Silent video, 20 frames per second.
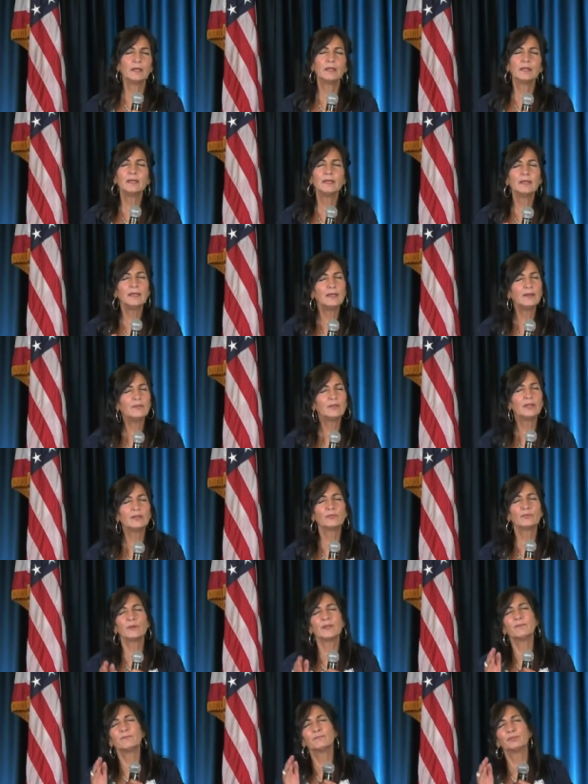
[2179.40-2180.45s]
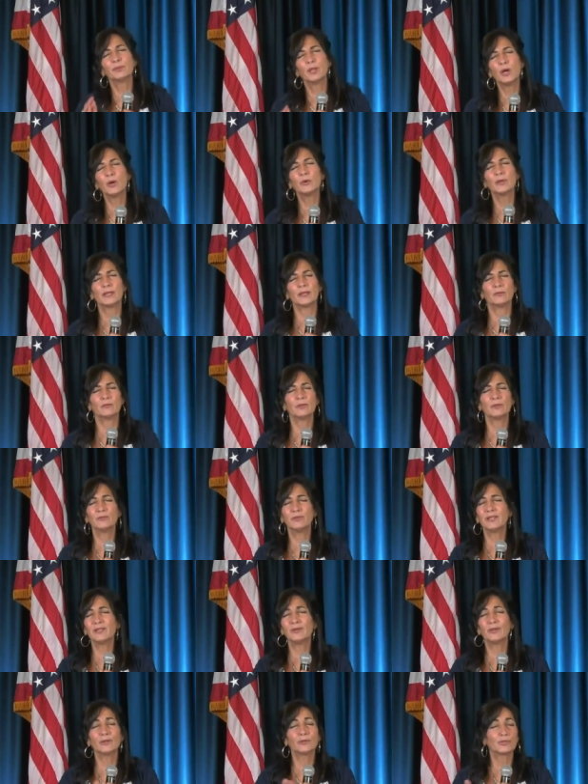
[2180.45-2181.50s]
And that even if we've blown it,
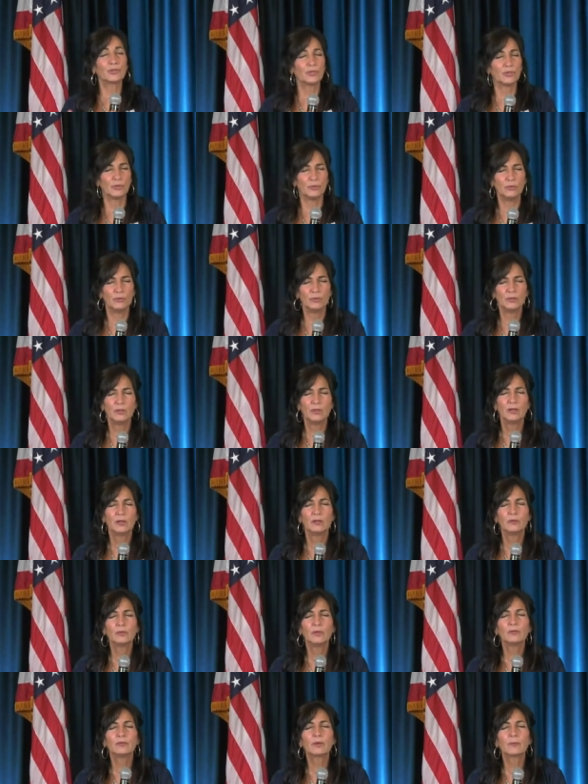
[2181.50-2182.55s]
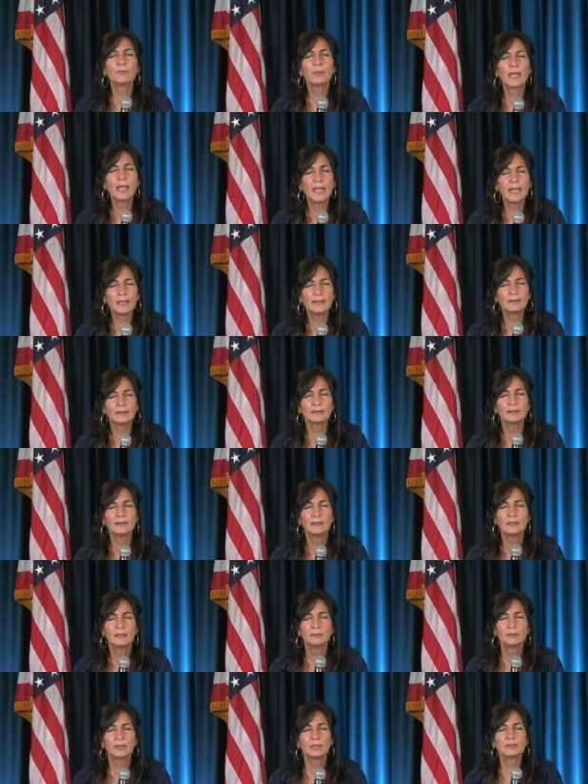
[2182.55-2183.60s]
when we all do, we repent,
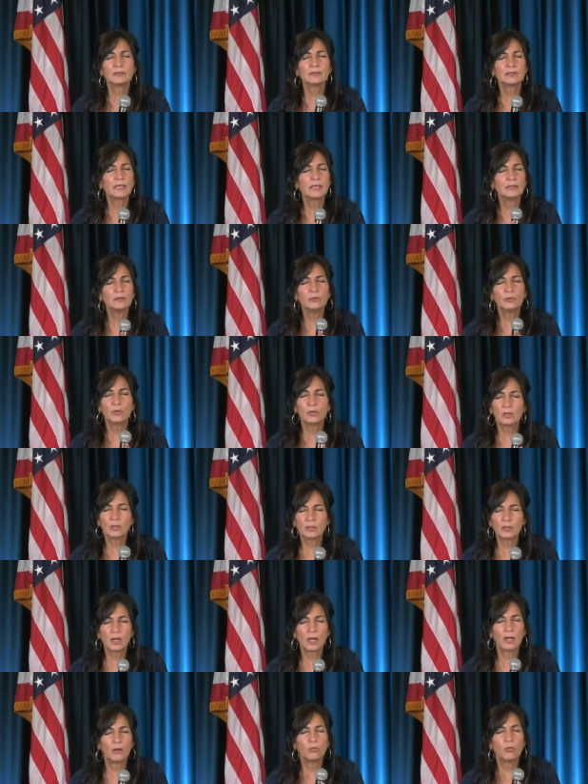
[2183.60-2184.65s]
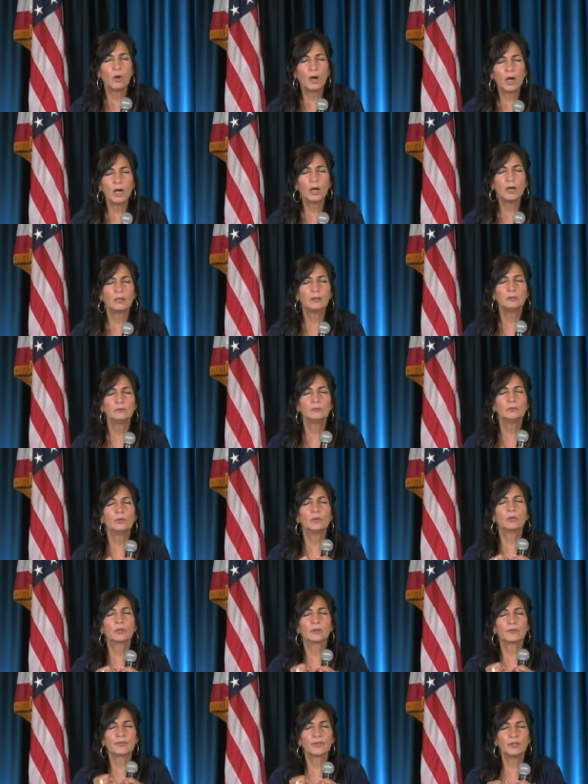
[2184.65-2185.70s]
but say, Lord, I want
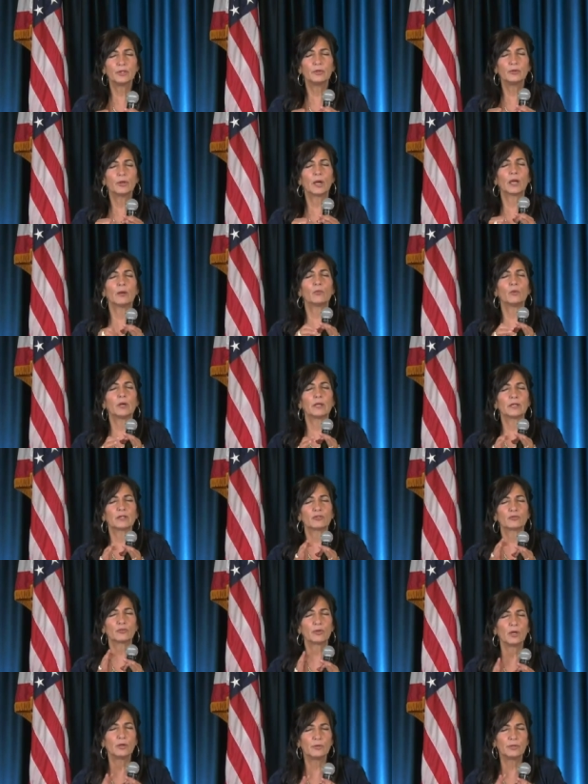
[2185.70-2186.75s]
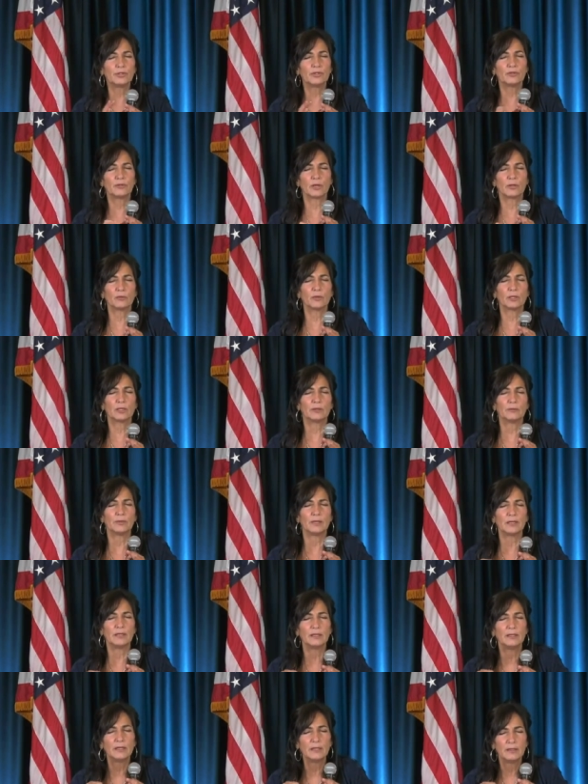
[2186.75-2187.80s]
more of you. I want to grow in you. I
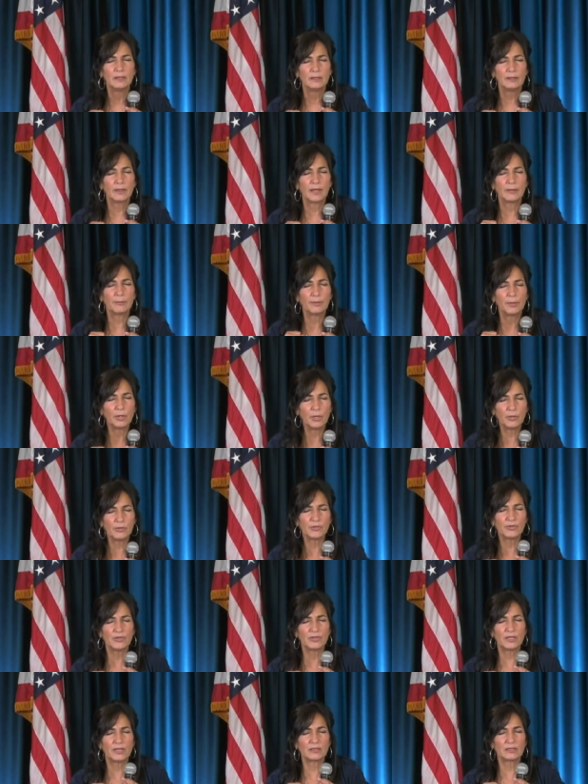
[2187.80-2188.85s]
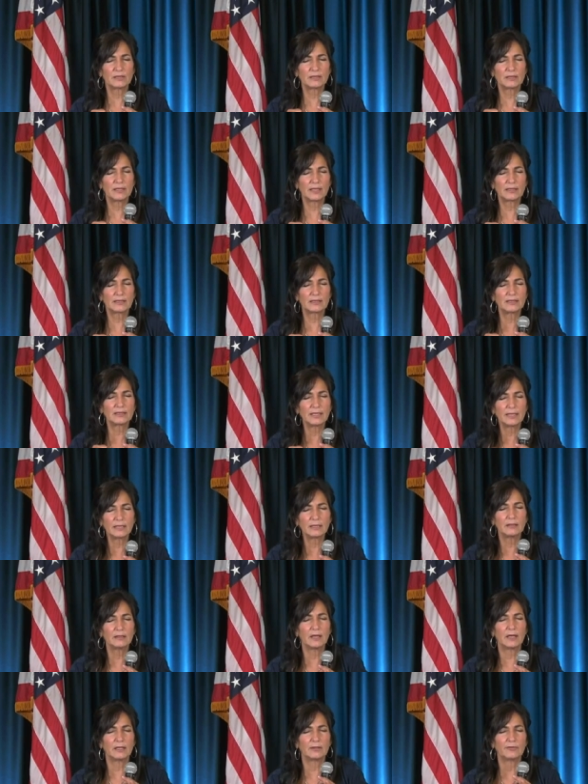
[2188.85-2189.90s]
want to be that person that's
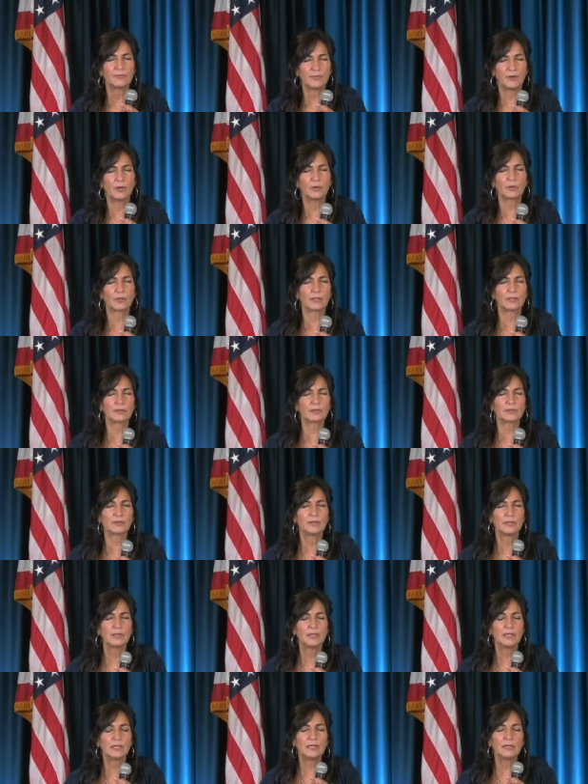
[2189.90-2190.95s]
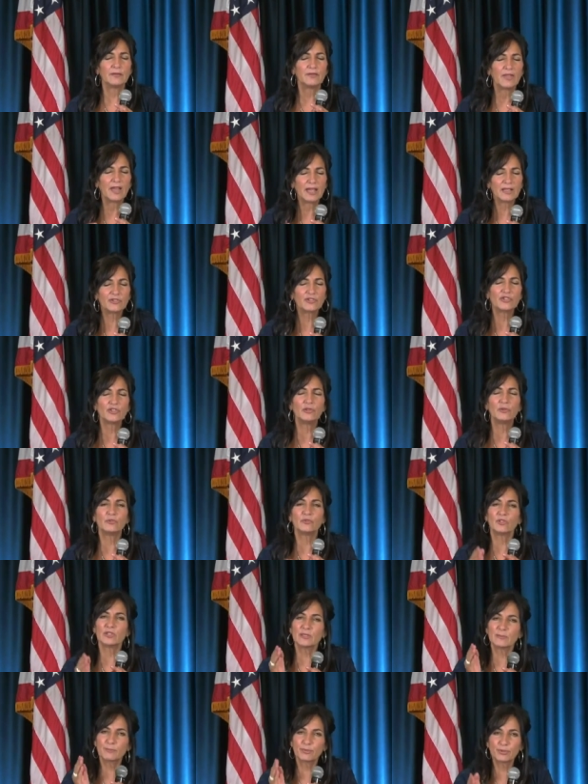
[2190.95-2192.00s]
single-eyed focus. And if that's
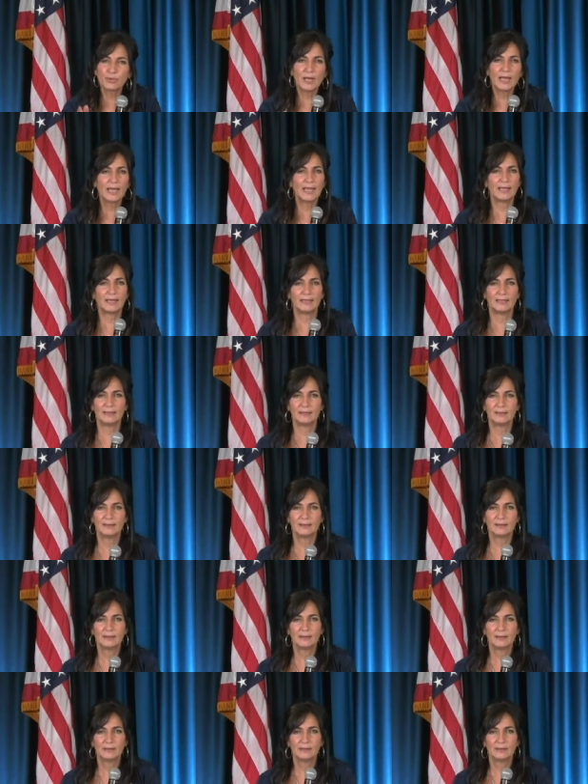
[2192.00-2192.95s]
you, just pray.